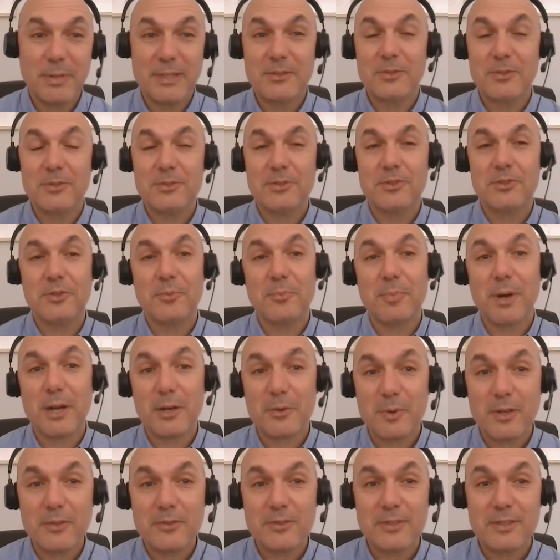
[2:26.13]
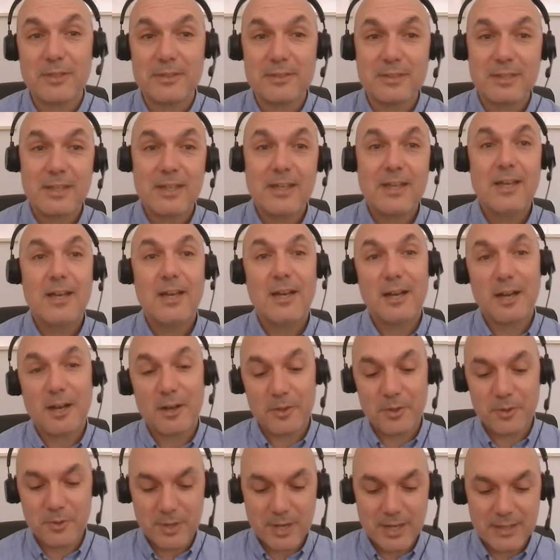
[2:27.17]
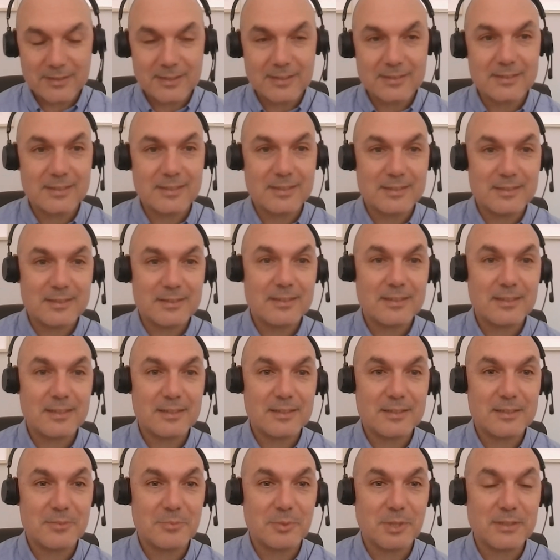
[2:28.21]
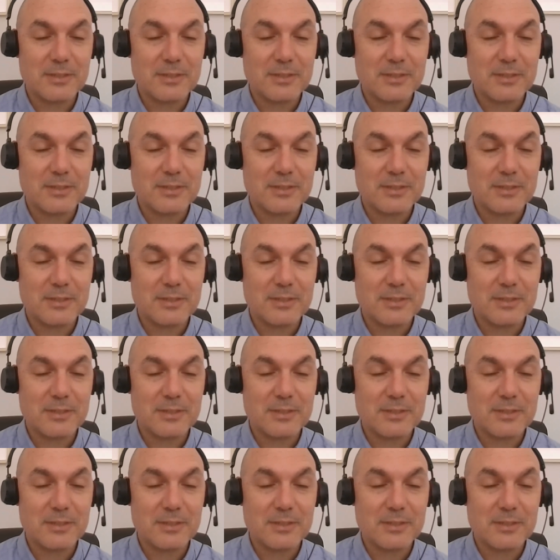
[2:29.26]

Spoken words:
but also your background and how you landed in this